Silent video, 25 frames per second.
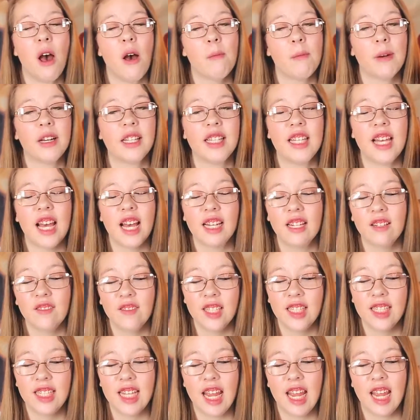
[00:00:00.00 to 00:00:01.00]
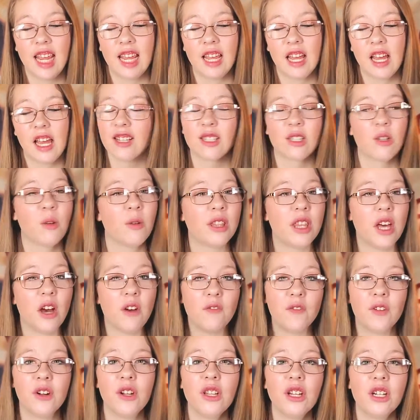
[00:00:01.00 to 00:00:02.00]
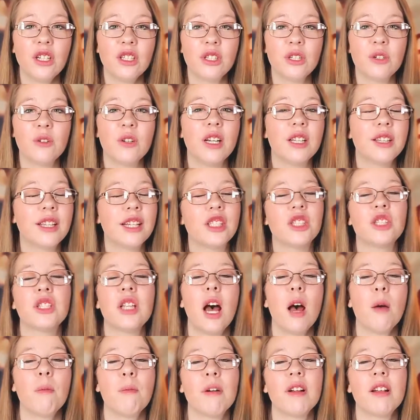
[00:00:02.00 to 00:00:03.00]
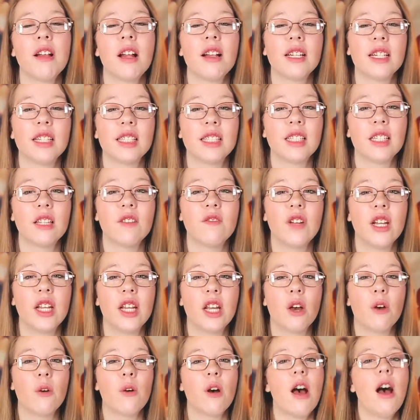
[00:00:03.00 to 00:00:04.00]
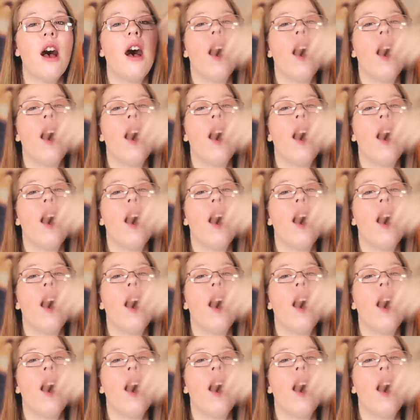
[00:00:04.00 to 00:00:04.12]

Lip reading: by the end of the day. So without further ado, let's just hop right on into the video.